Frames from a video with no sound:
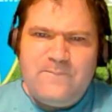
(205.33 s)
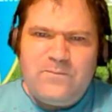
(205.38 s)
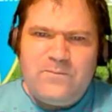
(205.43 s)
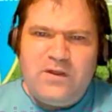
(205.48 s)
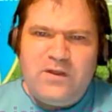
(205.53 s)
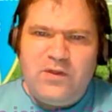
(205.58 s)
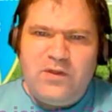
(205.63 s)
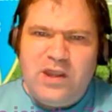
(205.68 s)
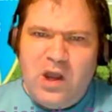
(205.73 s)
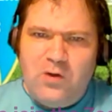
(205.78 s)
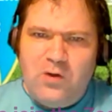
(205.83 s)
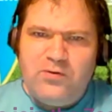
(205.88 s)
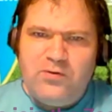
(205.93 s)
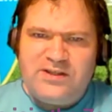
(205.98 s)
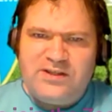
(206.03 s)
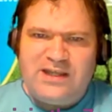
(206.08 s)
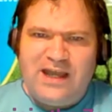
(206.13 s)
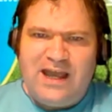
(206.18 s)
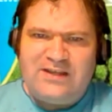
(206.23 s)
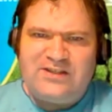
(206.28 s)
that the
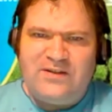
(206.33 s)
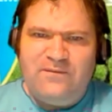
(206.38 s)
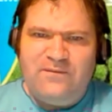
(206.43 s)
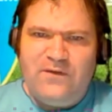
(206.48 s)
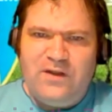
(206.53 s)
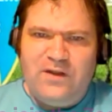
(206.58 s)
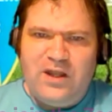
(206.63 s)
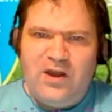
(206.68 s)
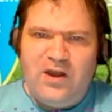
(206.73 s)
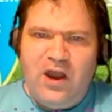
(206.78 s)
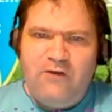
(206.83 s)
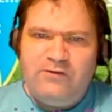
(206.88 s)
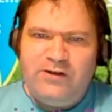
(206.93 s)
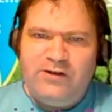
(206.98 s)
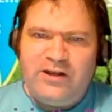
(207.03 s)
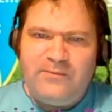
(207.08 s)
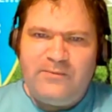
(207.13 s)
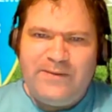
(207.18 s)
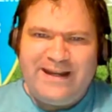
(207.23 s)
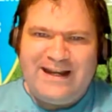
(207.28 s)
owners at Aston Villa are a
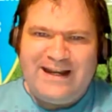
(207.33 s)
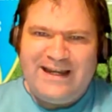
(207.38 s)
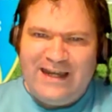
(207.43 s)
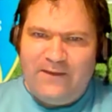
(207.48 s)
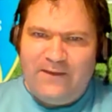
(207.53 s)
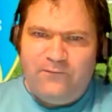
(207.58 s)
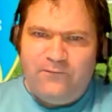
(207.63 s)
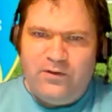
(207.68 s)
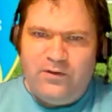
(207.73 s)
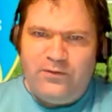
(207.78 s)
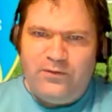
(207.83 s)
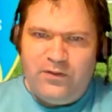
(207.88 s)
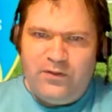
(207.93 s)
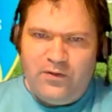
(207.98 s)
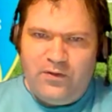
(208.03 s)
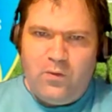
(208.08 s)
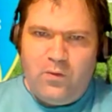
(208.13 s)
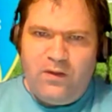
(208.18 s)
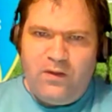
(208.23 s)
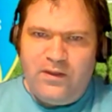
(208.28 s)
little bit cleverer than
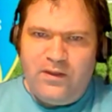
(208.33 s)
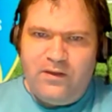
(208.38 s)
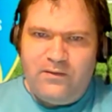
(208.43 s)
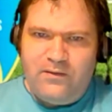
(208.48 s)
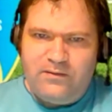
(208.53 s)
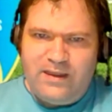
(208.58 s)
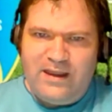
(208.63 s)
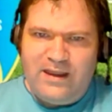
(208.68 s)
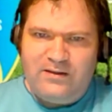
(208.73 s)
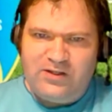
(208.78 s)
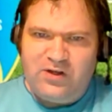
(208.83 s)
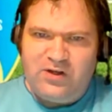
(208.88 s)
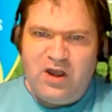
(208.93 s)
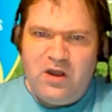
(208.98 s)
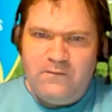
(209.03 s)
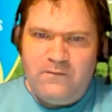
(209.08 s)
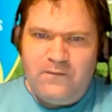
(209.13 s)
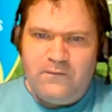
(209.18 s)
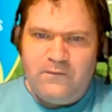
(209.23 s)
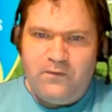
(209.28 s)
the one that they took
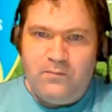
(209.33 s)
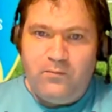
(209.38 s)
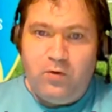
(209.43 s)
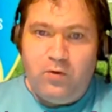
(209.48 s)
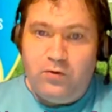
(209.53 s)
over from,